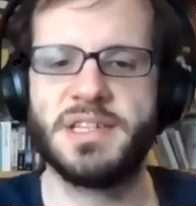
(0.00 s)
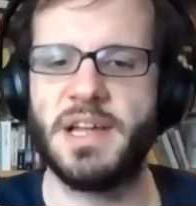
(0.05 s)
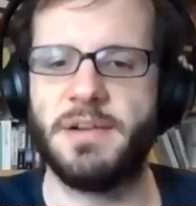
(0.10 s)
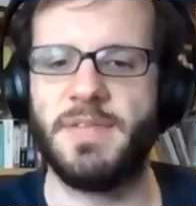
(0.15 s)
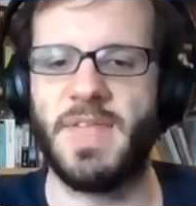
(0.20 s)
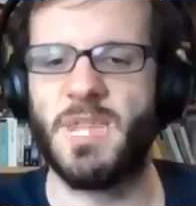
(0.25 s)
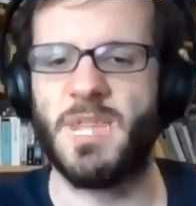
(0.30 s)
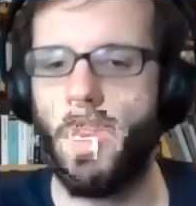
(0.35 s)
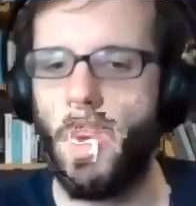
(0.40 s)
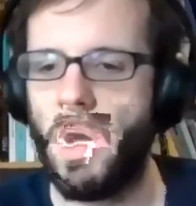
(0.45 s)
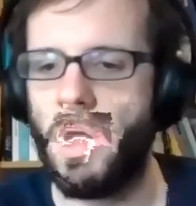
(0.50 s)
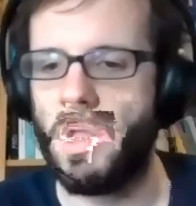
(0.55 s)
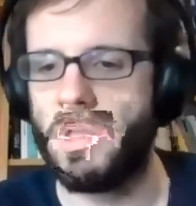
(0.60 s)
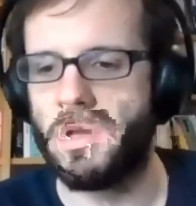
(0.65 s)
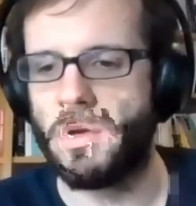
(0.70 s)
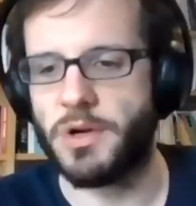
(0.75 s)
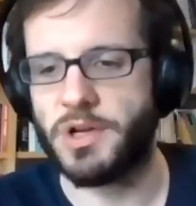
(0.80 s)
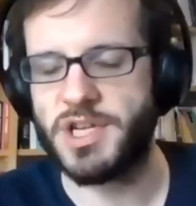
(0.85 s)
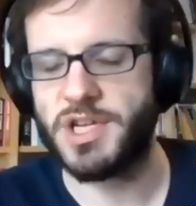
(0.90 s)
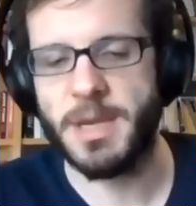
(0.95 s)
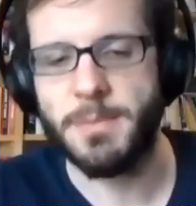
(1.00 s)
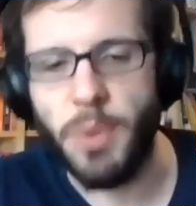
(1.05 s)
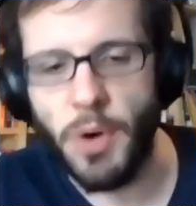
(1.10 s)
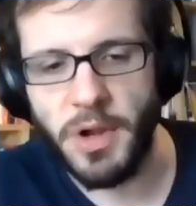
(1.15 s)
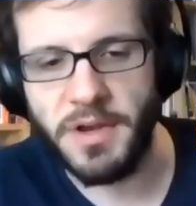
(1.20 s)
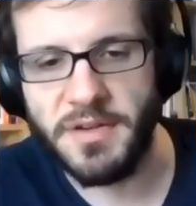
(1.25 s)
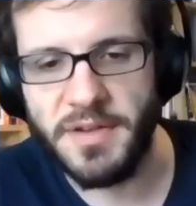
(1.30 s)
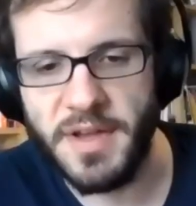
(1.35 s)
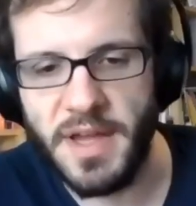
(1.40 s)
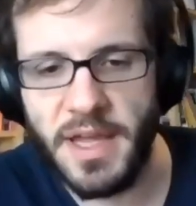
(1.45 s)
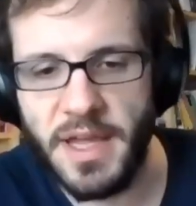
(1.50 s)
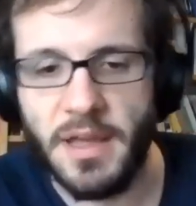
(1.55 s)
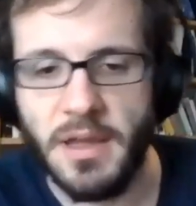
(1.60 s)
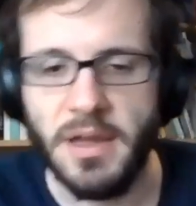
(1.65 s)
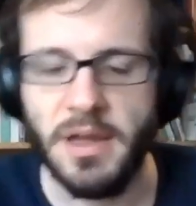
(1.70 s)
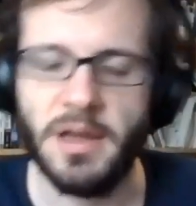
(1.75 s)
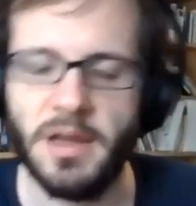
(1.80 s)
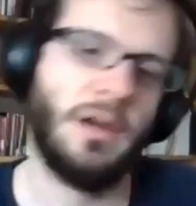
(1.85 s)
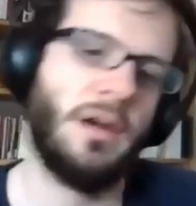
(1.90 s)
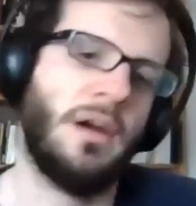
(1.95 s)
stuff like WAL or
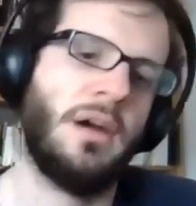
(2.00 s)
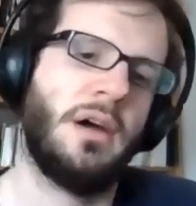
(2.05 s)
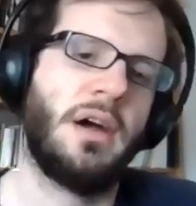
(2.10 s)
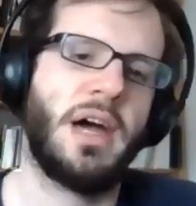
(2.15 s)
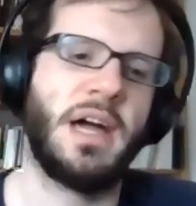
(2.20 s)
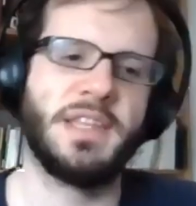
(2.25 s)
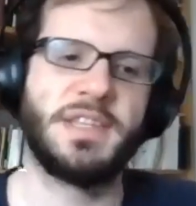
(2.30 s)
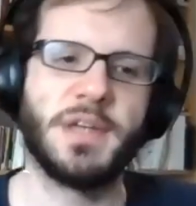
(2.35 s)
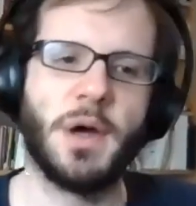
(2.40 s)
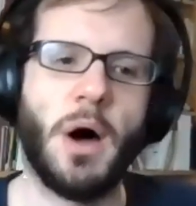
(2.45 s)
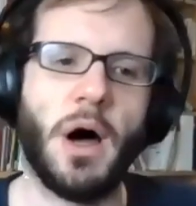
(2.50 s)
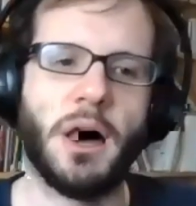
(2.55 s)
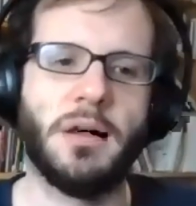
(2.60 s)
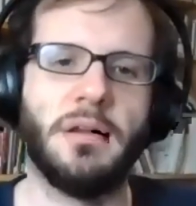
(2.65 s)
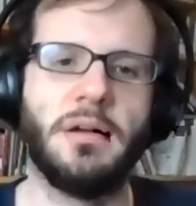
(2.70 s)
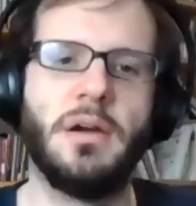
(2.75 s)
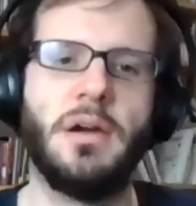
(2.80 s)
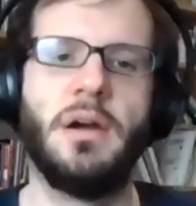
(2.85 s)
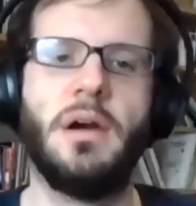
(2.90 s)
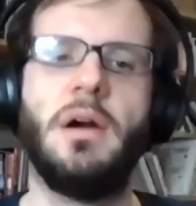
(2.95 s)
checkpointing and so on.